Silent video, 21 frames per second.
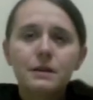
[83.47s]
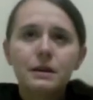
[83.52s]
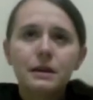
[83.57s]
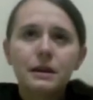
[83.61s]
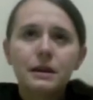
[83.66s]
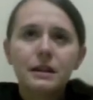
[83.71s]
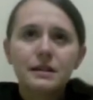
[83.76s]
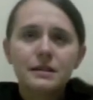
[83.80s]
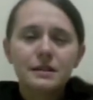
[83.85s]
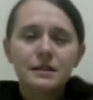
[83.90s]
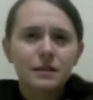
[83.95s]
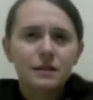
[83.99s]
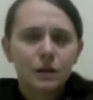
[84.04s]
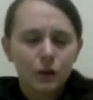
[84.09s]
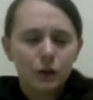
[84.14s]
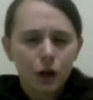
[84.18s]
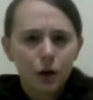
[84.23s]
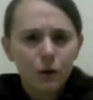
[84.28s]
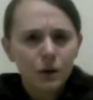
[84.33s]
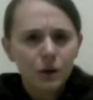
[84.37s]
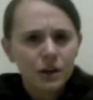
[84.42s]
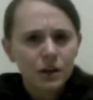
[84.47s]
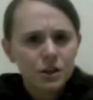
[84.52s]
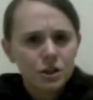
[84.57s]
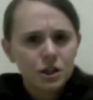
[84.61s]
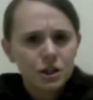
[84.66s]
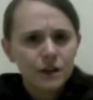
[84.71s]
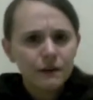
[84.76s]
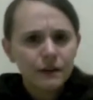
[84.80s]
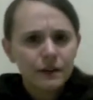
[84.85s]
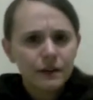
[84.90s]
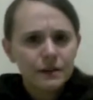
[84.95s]
This is a lower
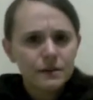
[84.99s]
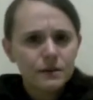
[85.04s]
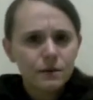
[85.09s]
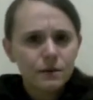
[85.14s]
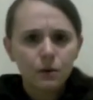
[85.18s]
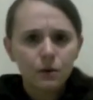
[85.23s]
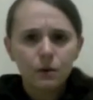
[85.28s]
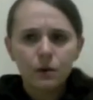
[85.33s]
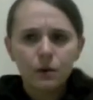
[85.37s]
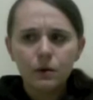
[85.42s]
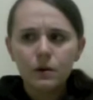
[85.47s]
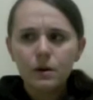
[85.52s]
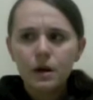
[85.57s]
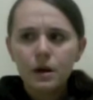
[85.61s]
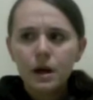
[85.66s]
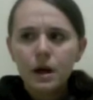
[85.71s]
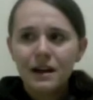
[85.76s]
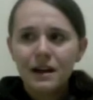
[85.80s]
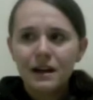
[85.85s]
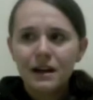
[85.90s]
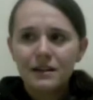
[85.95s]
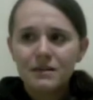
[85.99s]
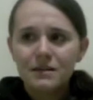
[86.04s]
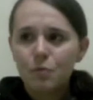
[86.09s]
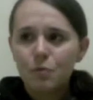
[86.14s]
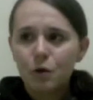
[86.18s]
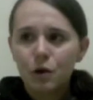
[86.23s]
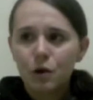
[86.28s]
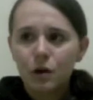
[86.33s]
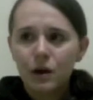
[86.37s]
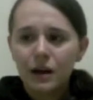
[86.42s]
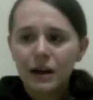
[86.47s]
achieving school. It's
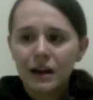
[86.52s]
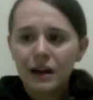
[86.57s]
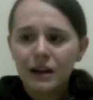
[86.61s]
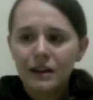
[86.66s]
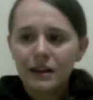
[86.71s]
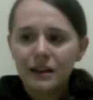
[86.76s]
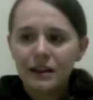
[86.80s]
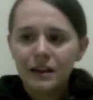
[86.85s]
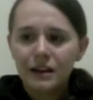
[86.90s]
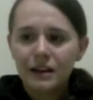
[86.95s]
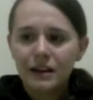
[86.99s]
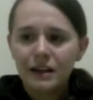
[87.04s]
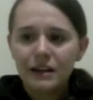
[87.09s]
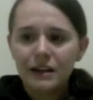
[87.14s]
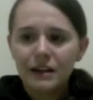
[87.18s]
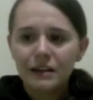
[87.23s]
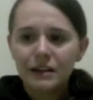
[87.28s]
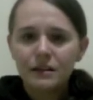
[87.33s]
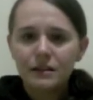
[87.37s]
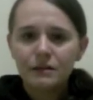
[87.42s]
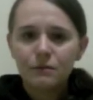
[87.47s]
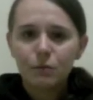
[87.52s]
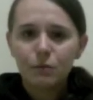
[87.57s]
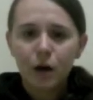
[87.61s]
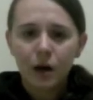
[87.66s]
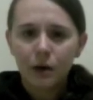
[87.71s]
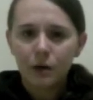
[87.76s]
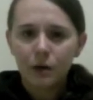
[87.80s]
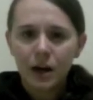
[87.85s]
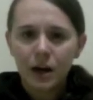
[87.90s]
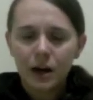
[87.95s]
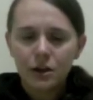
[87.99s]
more in the
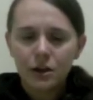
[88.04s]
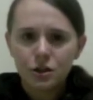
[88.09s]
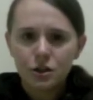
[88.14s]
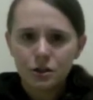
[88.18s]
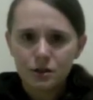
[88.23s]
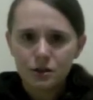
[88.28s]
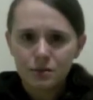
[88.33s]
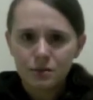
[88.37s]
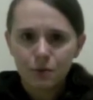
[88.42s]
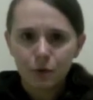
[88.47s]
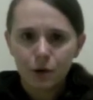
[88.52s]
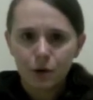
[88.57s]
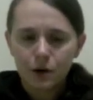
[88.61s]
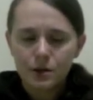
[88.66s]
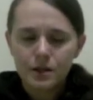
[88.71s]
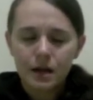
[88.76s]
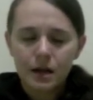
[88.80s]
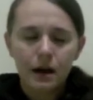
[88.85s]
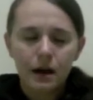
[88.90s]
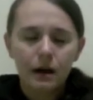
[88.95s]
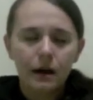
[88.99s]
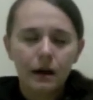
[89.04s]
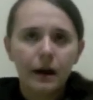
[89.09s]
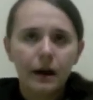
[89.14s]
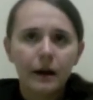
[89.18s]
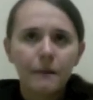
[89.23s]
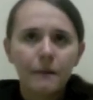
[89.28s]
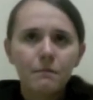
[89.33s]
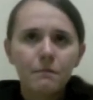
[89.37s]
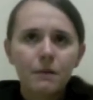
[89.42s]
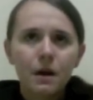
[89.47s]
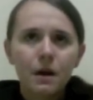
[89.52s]
recreation sports
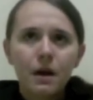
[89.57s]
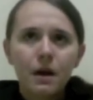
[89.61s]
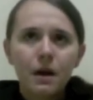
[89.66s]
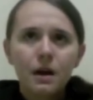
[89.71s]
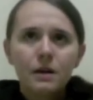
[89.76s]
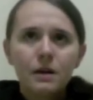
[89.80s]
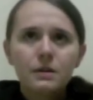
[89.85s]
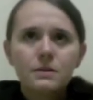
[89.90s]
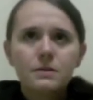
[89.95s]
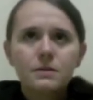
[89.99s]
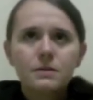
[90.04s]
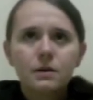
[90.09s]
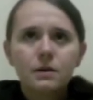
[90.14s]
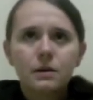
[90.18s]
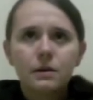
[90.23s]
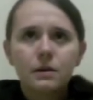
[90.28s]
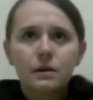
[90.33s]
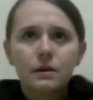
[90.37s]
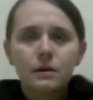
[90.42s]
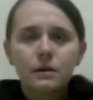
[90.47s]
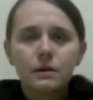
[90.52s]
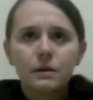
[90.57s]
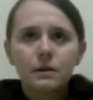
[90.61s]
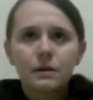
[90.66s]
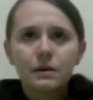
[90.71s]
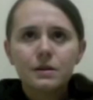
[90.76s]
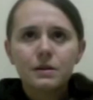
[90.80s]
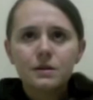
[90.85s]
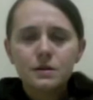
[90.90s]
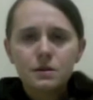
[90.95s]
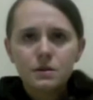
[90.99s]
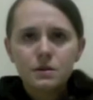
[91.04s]
area. So the
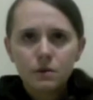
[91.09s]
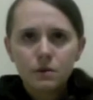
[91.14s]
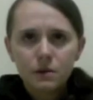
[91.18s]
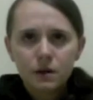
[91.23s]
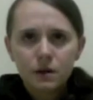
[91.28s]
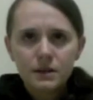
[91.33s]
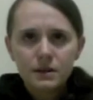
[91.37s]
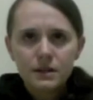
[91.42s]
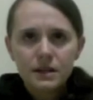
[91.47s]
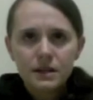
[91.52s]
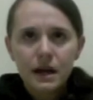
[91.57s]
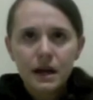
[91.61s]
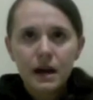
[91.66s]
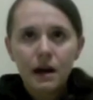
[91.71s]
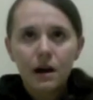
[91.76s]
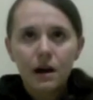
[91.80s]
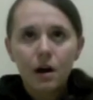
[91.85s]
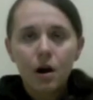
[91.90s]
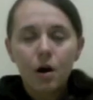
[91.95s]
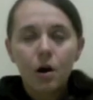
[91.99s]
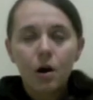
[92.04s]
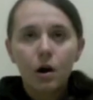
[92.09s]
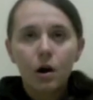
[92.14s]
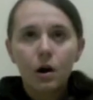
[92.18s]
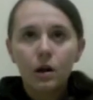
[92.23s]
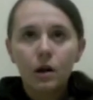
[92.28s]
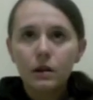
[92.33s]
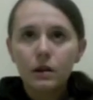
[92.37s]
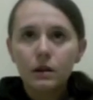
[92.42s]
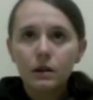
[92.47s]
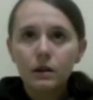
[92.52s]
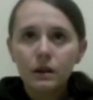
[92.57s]
students there are a
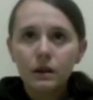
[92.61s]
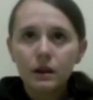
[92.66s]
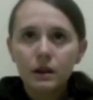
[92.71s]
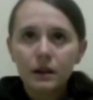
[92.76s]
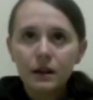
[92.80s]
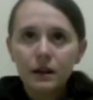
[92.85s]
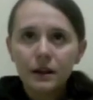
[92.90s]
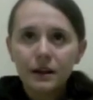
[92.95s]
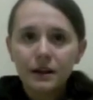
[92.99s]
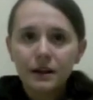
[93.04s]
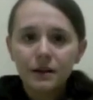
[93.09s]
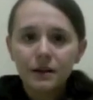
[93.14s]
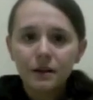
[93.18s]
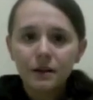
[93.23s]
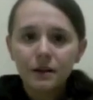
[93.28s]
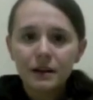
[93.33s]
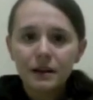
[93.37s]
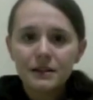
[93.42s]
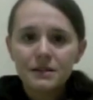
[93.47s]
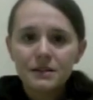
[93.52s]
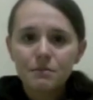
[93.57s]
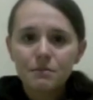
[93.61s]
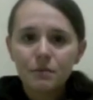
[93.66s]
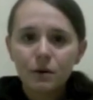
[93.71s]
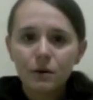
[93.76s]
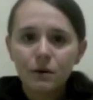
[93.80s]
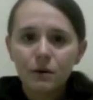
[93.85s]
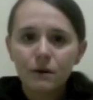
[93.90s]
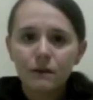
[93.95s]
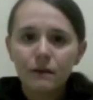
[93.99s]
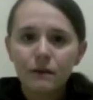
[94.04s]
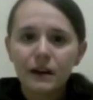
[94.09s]
little less
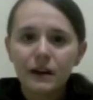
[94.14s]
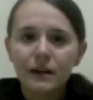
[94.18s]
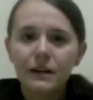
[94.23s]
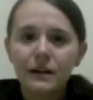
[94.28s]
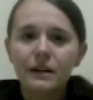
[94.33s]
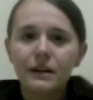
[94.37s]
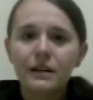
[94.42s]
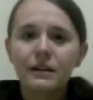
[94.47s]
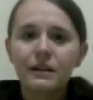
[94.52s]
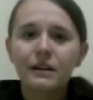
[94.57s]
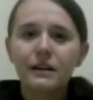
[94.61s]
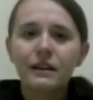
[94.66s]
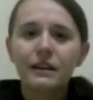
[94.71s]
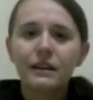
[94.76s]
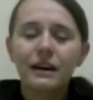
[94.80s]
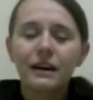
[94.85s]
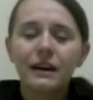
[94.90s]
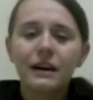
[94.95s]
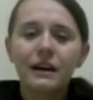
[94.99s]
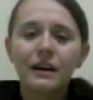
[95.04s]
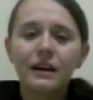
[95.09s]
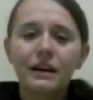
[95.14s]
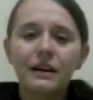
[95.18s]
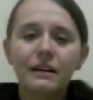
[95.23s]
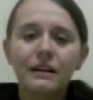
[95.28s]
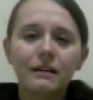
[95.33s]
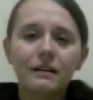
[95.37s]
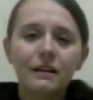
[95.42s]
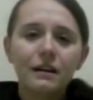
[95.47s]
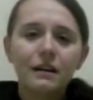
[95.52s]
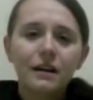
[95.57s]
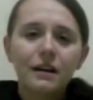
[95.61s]
motivated than,
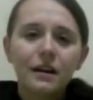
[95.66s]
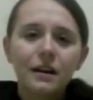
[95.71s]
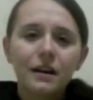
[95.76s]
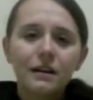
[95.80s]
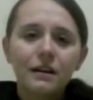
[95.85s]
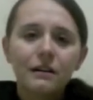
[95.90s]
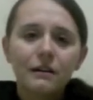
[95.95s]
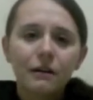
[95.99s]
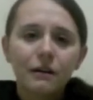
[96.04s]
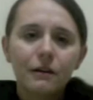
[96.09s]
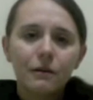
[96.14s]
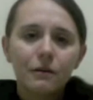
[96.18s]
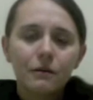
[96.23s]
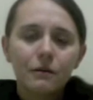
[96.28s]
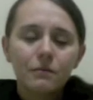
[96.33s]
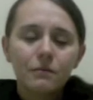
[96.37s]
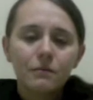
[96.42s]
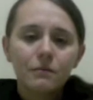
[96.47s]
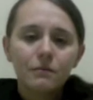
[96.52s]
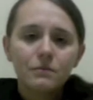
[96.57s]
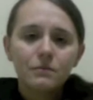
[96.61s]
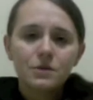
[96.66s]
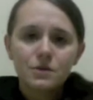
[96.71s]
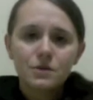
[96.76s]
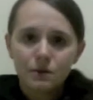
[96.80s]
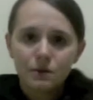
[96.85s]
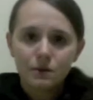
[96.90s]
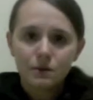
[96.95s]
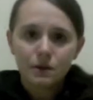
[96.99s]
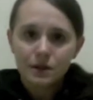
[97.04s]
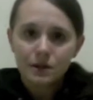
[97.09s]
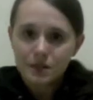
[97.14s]

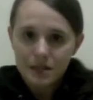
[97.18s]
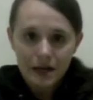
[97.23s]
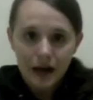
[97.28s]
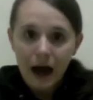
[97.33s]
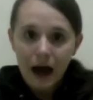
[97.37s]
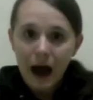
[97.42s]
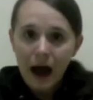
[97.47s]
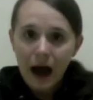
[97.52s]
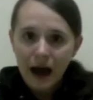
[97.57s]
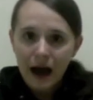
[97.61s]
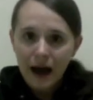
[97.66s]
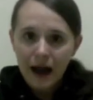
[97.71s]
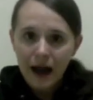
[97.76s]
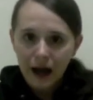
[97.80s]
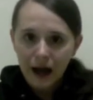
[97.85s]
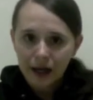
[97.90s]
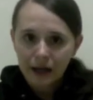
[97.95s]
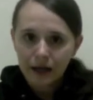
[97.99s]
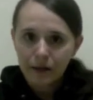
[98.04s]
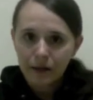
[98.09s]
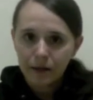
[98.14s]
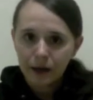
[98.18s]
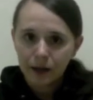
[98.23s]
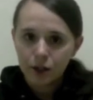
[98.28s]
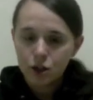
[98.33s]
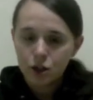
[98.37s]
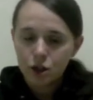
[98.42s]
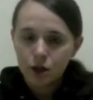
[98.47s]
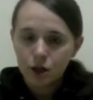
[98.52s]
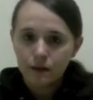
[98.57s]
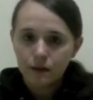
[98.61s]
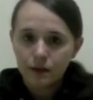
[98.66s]
students at a high academic
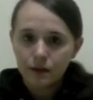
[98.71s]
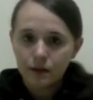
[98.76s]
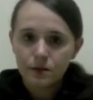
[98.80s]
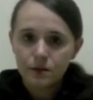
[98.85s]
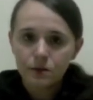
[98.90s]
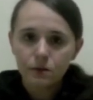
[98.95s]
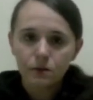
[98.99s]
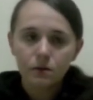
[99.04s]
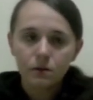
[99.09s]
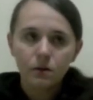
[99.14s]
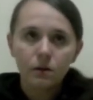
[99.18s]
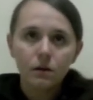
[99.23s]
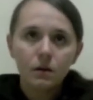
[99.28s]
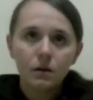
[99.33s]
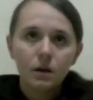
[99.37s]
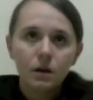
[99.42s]
achieving school.